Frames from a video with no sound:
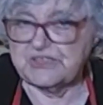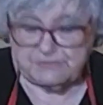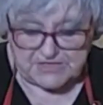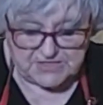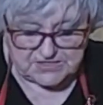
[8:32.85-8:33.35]

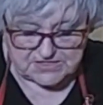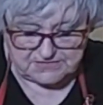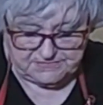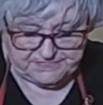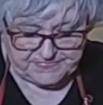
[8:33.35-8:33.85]
minutes,
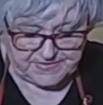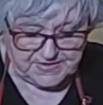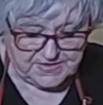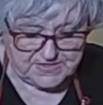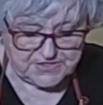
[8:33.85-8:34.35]

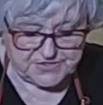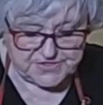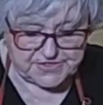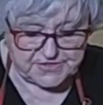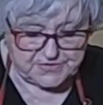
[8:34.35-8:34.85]

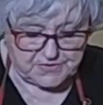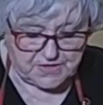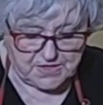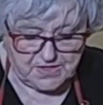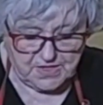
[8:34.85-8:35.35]
just so
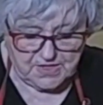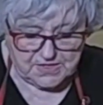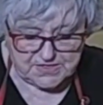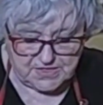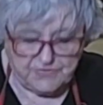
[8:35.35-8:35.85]

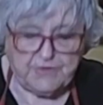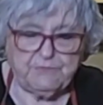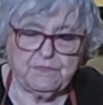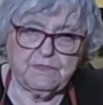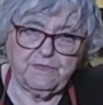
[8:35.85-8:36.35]
the
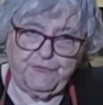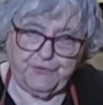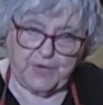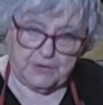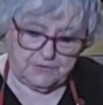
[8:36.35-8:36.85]

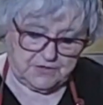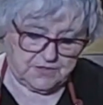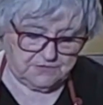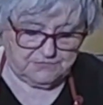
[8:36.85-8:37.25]
flour can